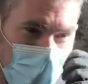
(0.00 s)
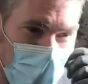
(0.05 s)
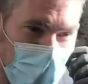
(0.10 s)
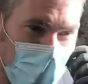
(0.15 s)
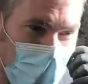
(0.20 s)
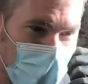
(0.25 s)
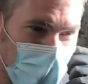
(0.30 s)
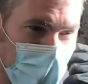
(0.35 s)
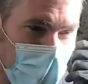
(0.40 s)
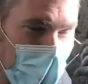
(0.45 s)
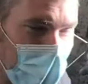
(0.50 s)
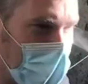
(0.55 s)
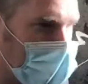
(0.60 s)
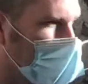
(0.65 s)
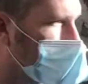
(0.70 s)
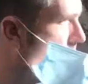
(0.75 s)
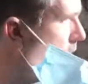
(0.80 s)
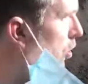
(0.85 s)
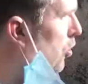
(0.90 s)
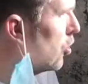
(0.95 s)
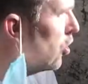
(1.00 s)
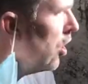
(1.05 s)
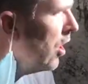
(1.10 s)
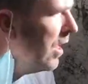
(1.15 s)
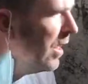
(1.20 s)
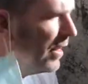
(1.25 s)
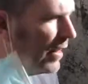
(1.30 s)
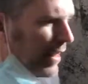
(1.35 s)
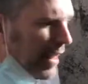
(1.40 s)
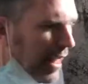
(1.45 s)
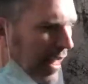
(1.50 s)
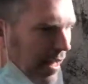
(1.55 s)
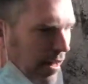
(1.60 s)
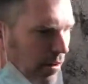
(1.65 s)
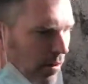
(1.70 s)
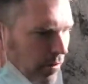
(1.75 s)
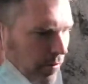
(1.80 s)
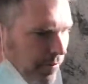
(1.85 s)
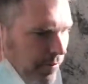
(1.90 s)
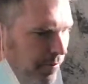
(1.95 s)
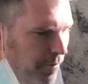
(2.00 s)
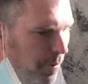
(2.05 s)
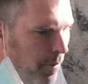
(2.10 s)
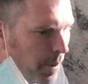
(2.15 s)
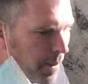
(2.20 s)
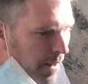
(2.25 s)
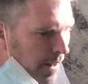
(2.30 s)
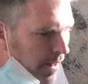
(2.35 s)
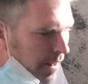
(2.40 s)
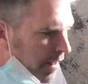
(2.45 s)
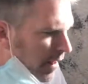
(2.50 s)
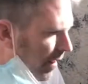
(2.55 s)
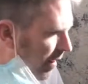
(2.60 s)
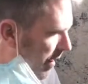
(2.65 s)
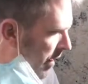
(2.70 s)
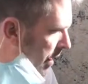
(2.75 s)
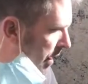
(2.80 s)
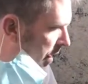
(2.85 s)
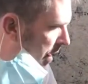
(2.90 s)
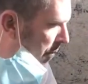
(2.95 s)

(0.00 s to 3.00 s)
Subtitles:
bath's out, the toilet's out, and then